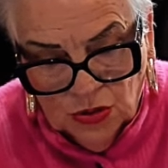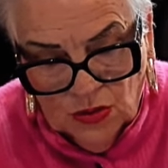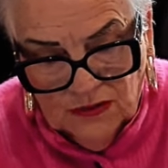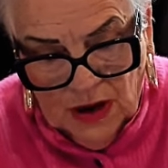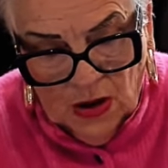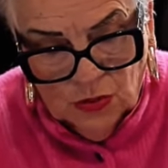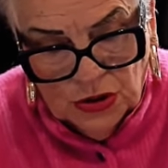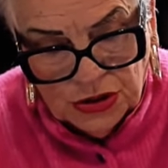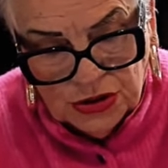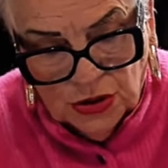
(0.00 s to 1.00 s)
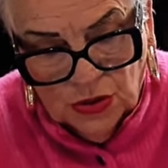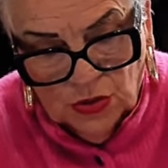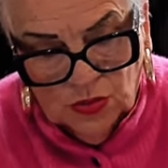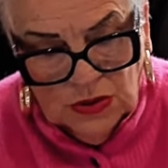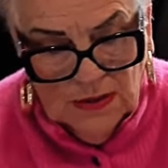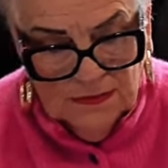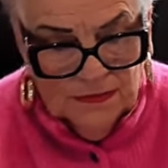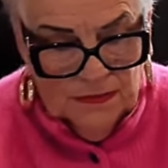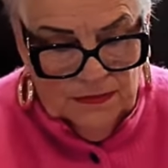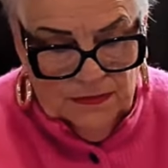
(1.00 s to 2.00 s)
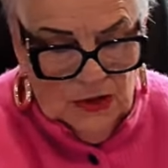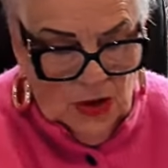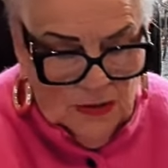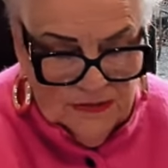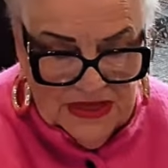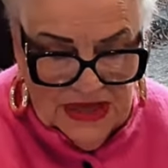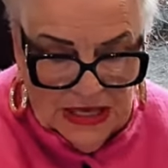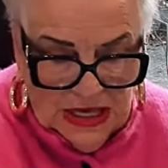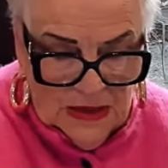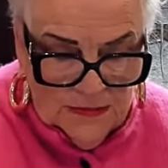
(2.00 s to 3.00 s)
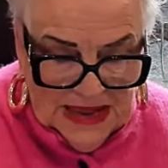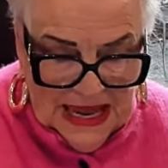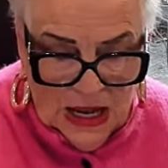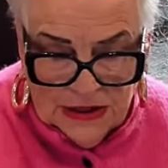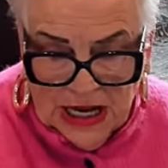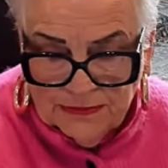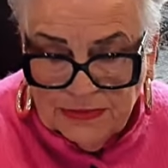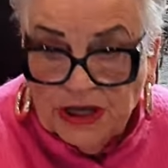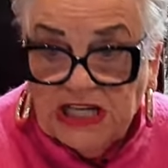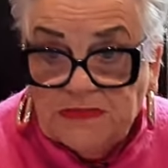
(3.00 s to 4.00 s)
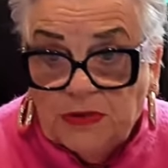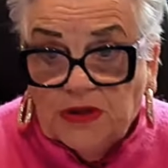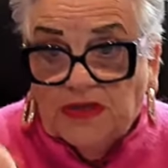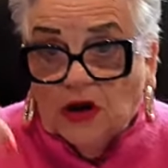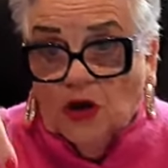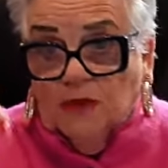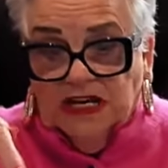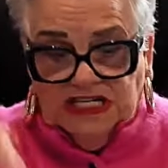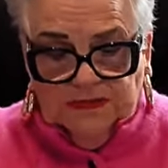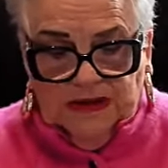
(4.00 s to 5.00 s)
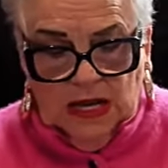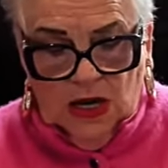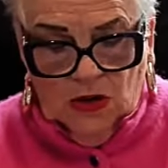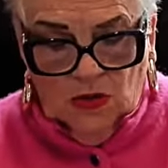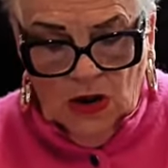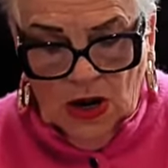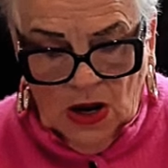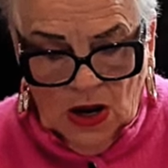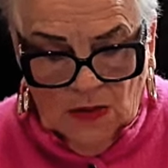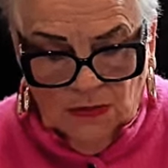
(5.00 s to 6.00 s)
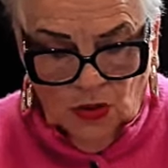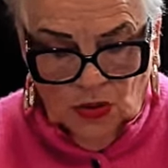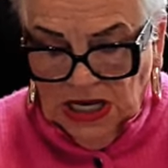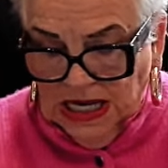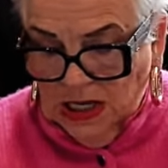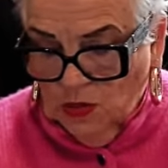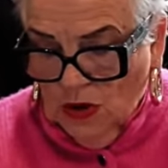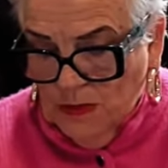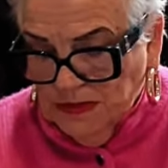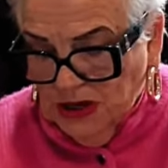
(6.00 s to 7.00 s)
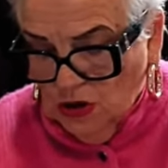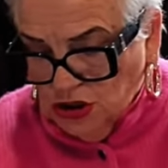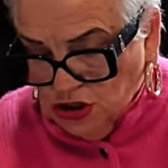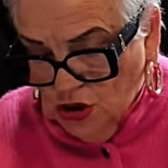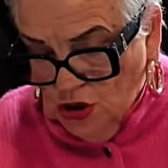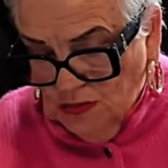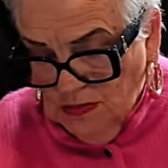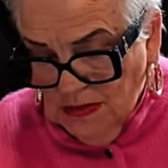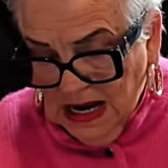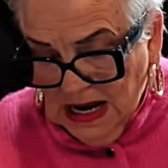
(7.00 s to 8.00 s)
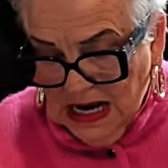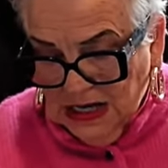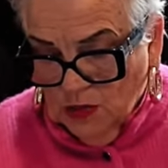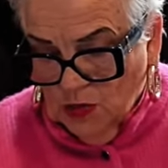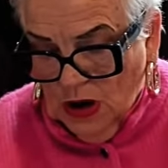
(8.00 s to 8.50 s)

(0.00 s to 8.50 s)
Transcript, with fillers: to. I want to do. Um, I'm thinking about, and please put in the comments below. I'm looking, and it won't be on Zoom, and it